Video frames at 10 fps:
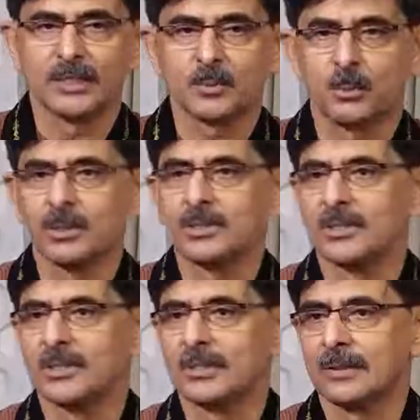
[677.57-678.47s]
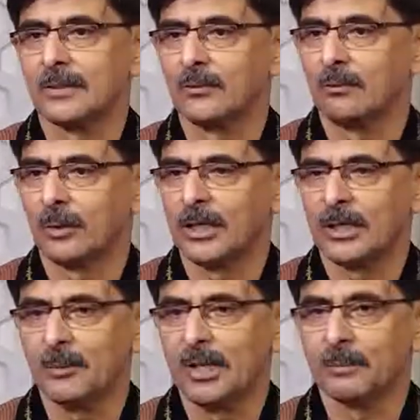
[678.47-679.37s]
and sponsors for
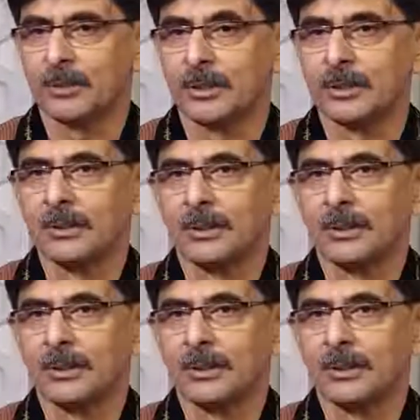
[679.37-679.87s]
getting me up here.